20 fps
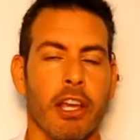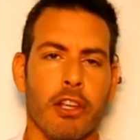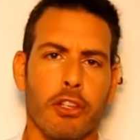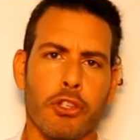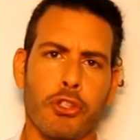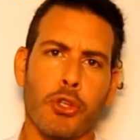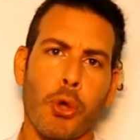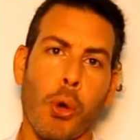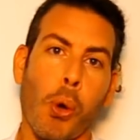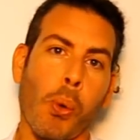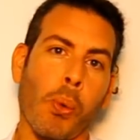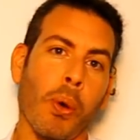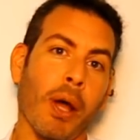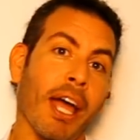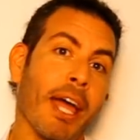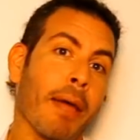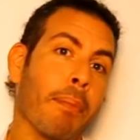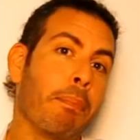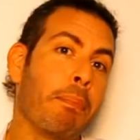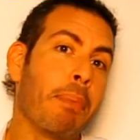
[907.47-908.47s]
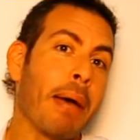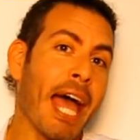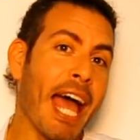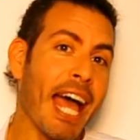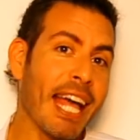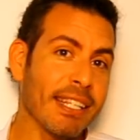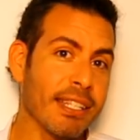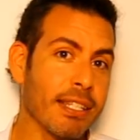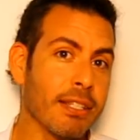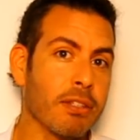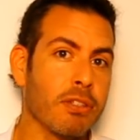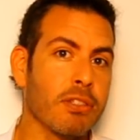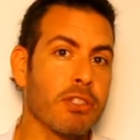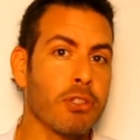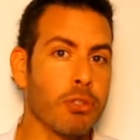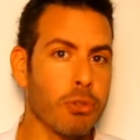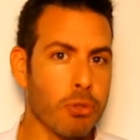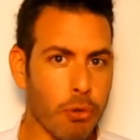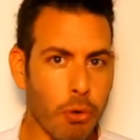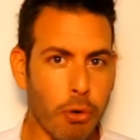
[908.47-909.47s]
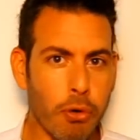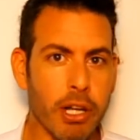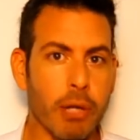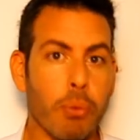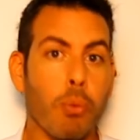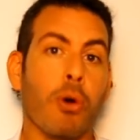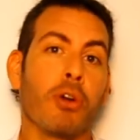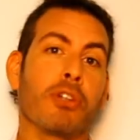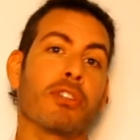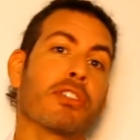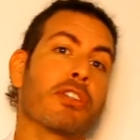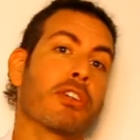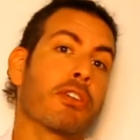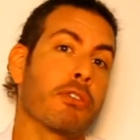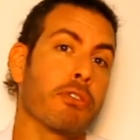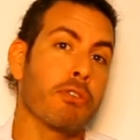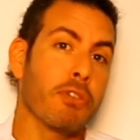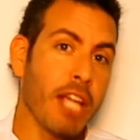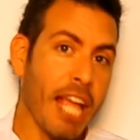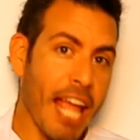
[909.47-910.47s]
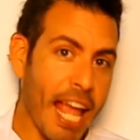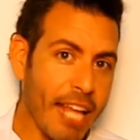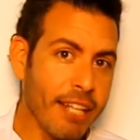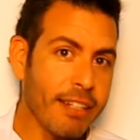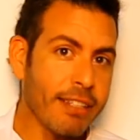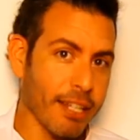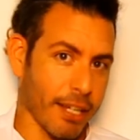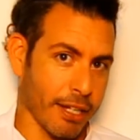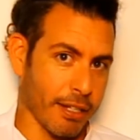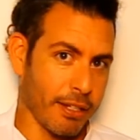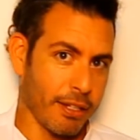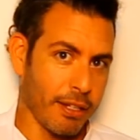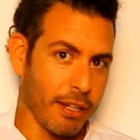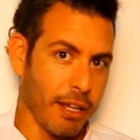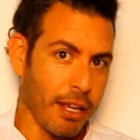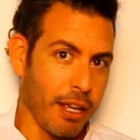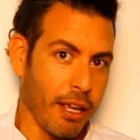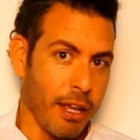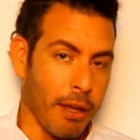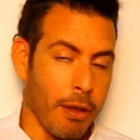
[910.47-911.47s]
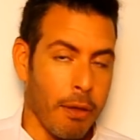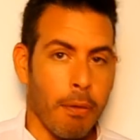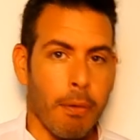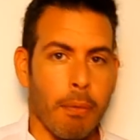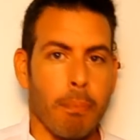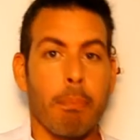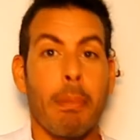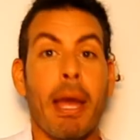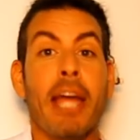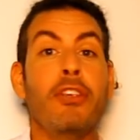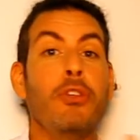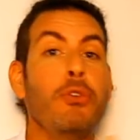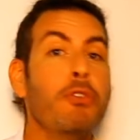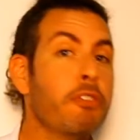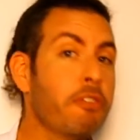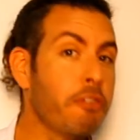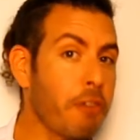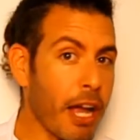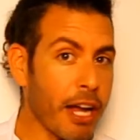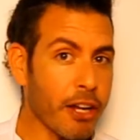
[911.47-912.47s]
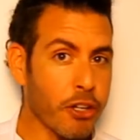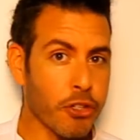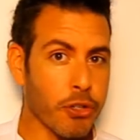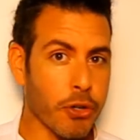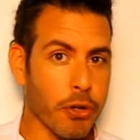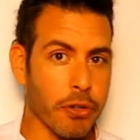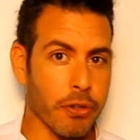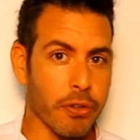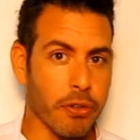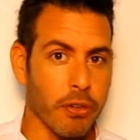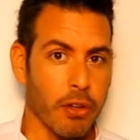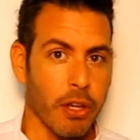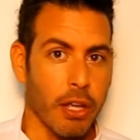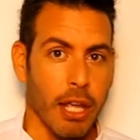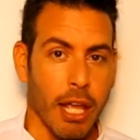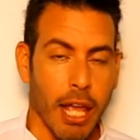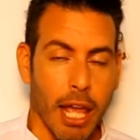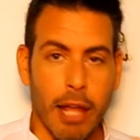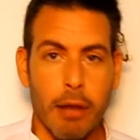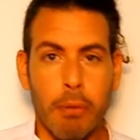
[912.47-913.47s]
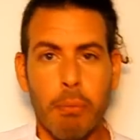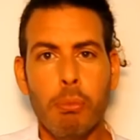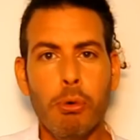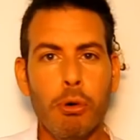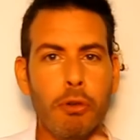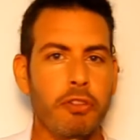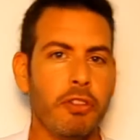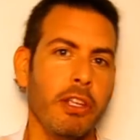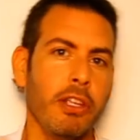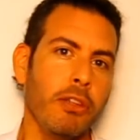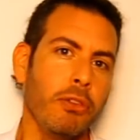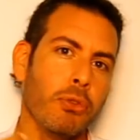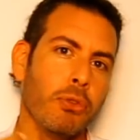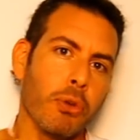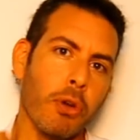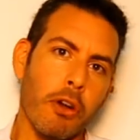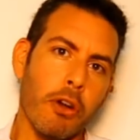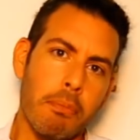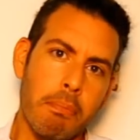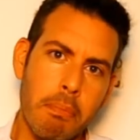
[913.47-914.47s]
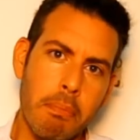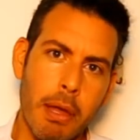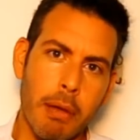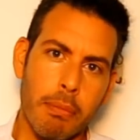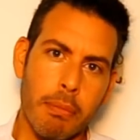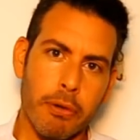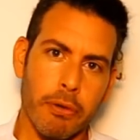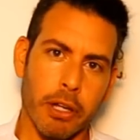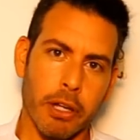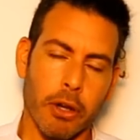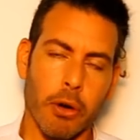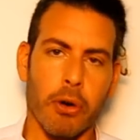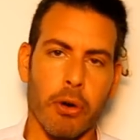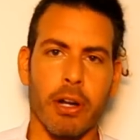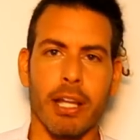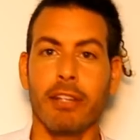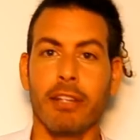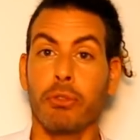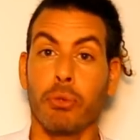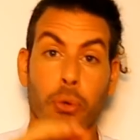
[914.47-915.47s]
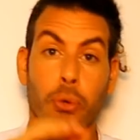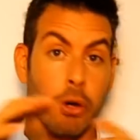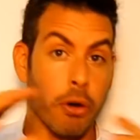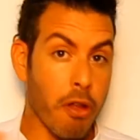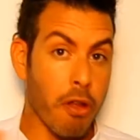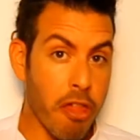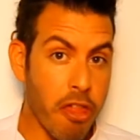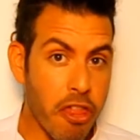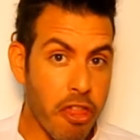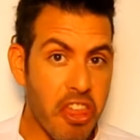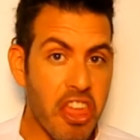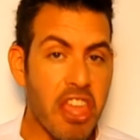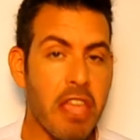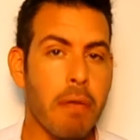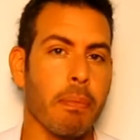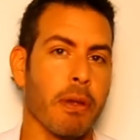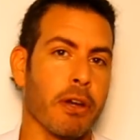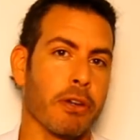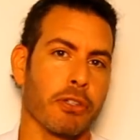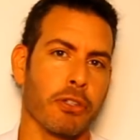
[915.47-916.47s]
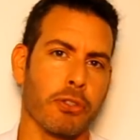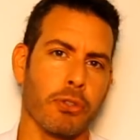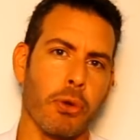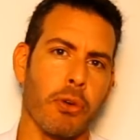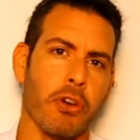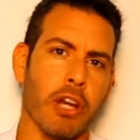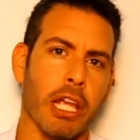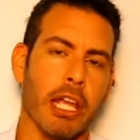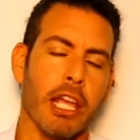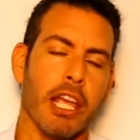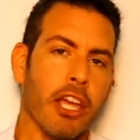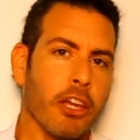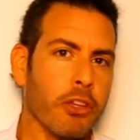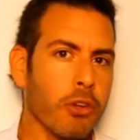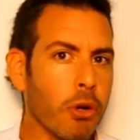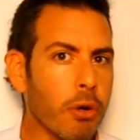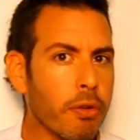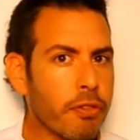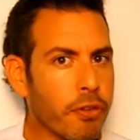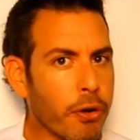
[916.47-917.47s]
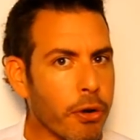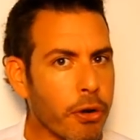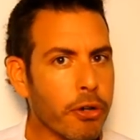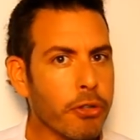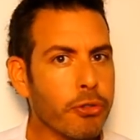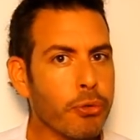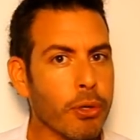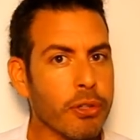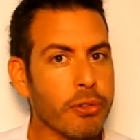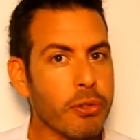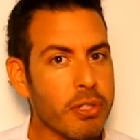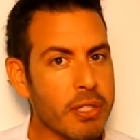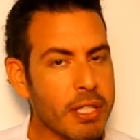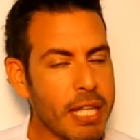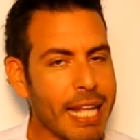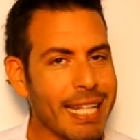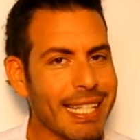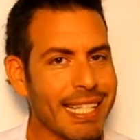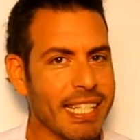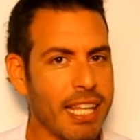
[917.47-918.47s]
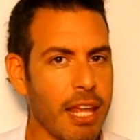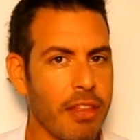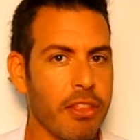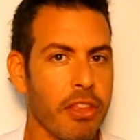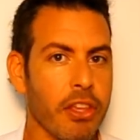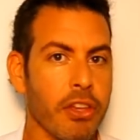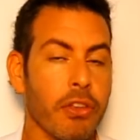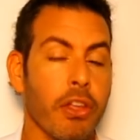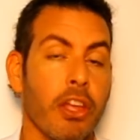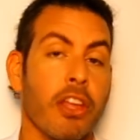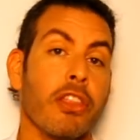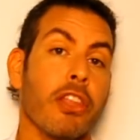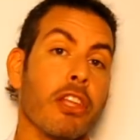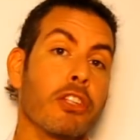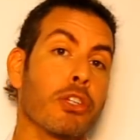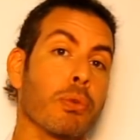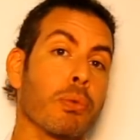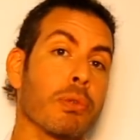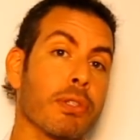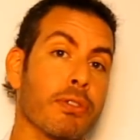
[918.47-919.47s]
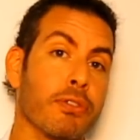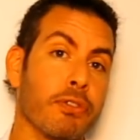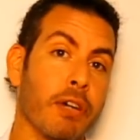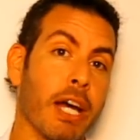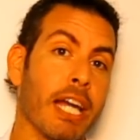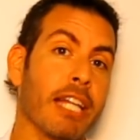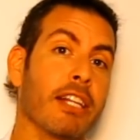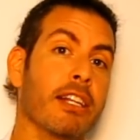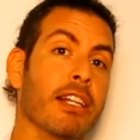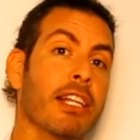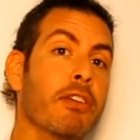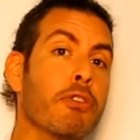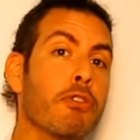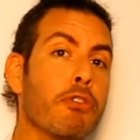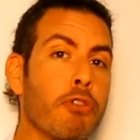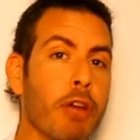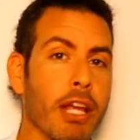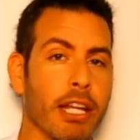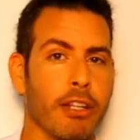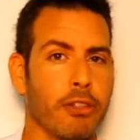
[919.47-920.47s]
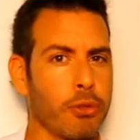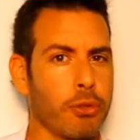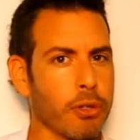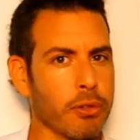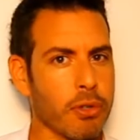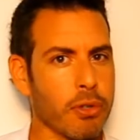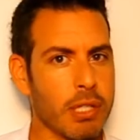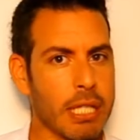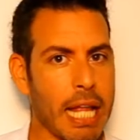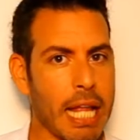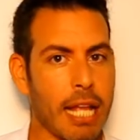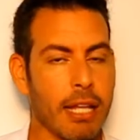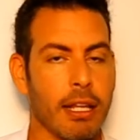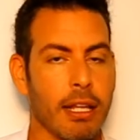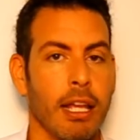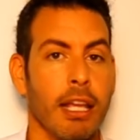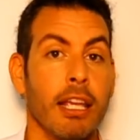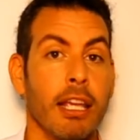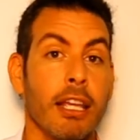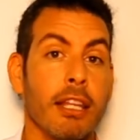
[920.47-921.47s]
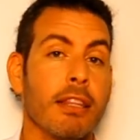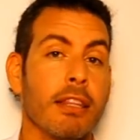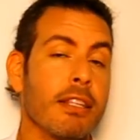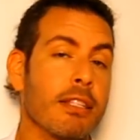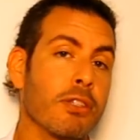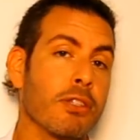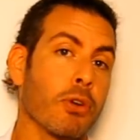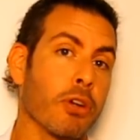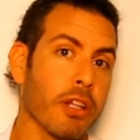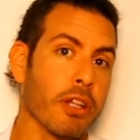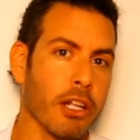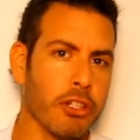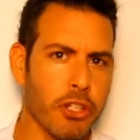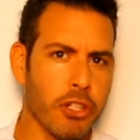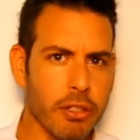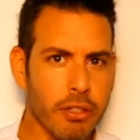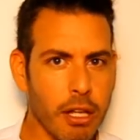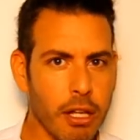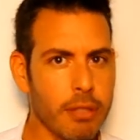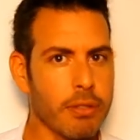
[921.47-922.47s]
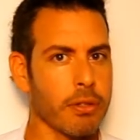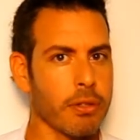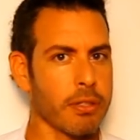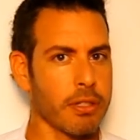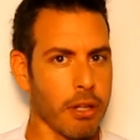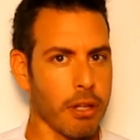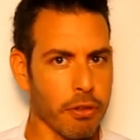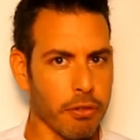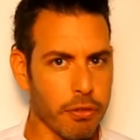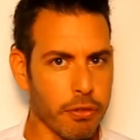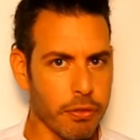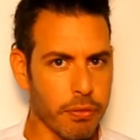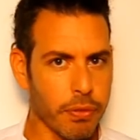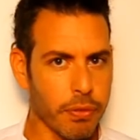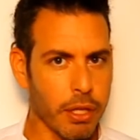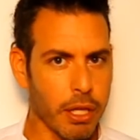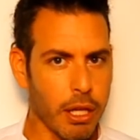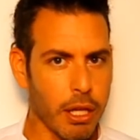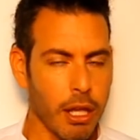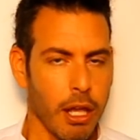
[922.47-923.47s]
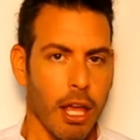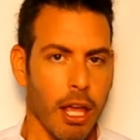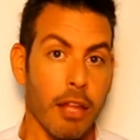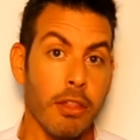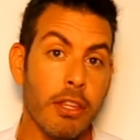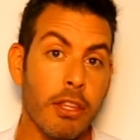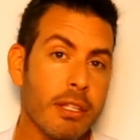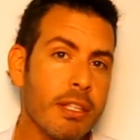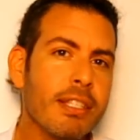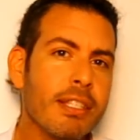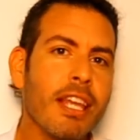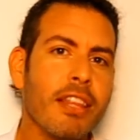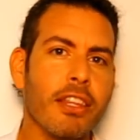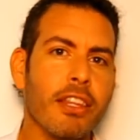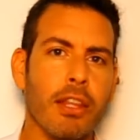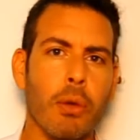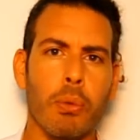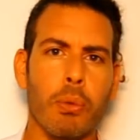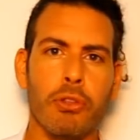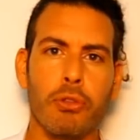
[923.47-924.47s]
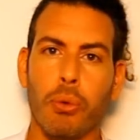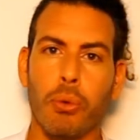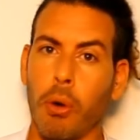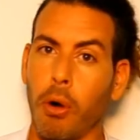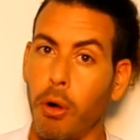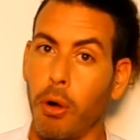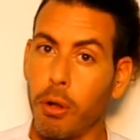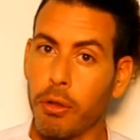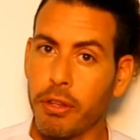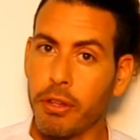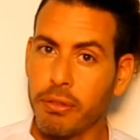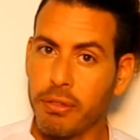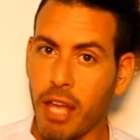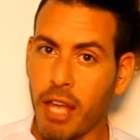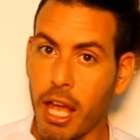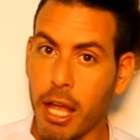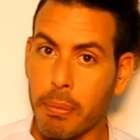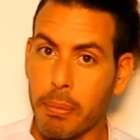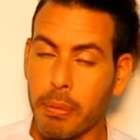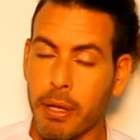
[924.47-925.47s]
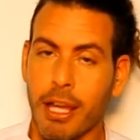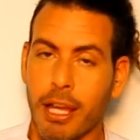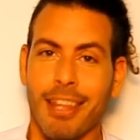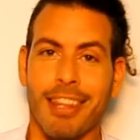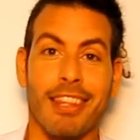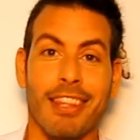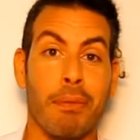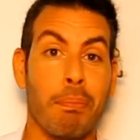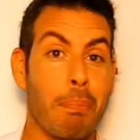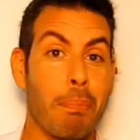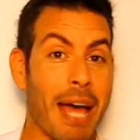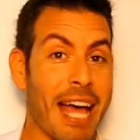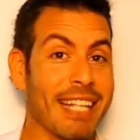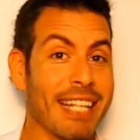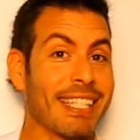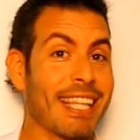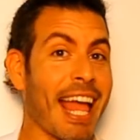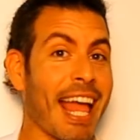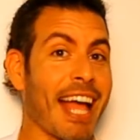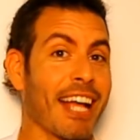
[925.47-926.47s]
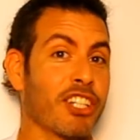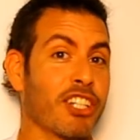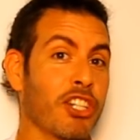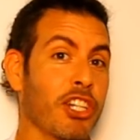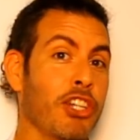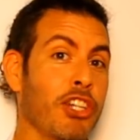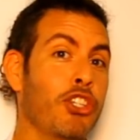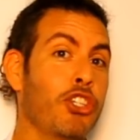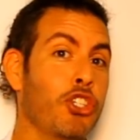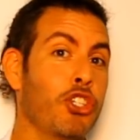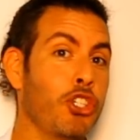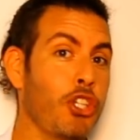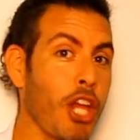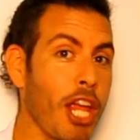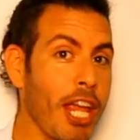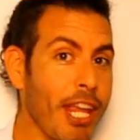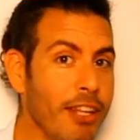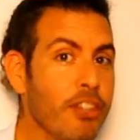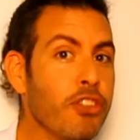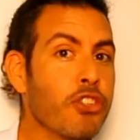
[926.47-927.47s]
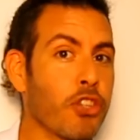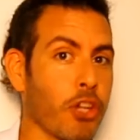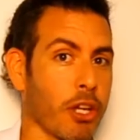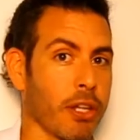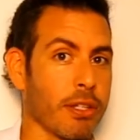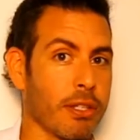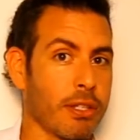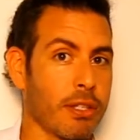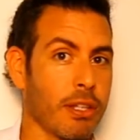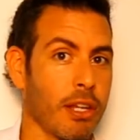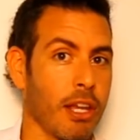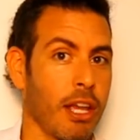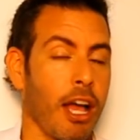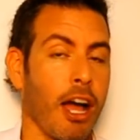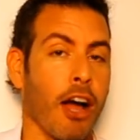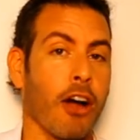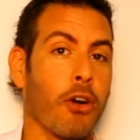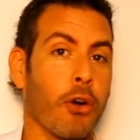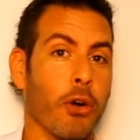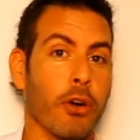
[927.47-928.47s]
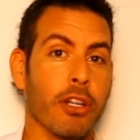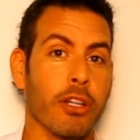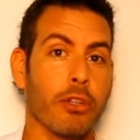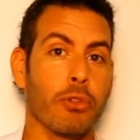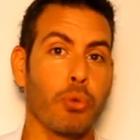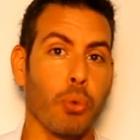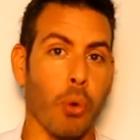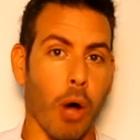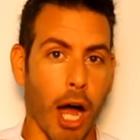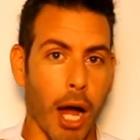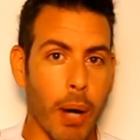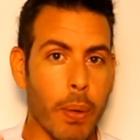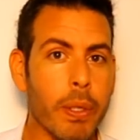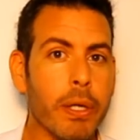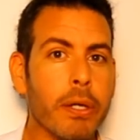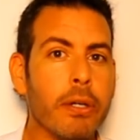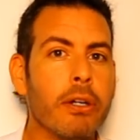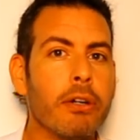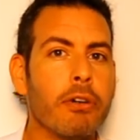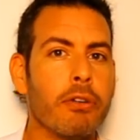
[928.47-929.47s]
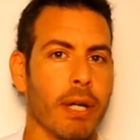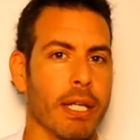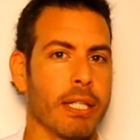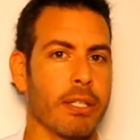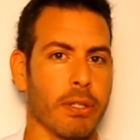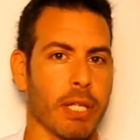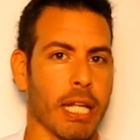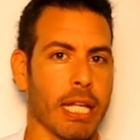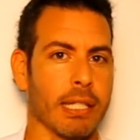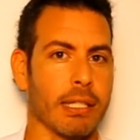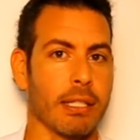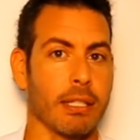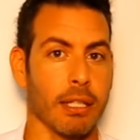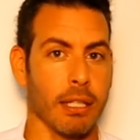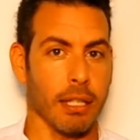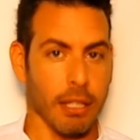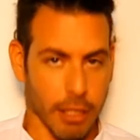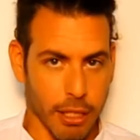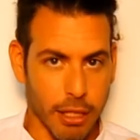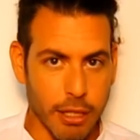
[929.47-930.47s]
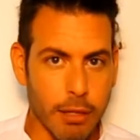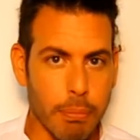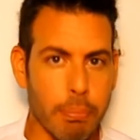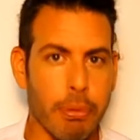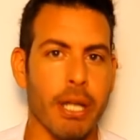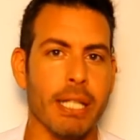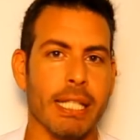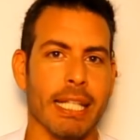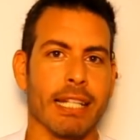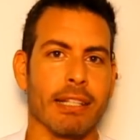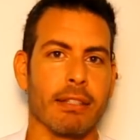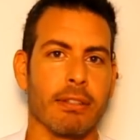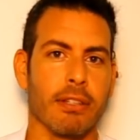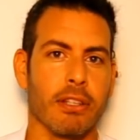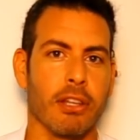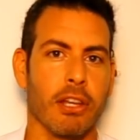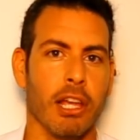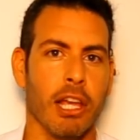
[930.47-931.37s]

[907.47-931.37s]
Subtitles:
So a past story was created, manufactured, and moved into her memory or into her theme, her story, in order for her to understand something that she was finally ready to understand in the story that she tells herself. And this is something that we do all the time. The past actually changes according to our resonance in the present.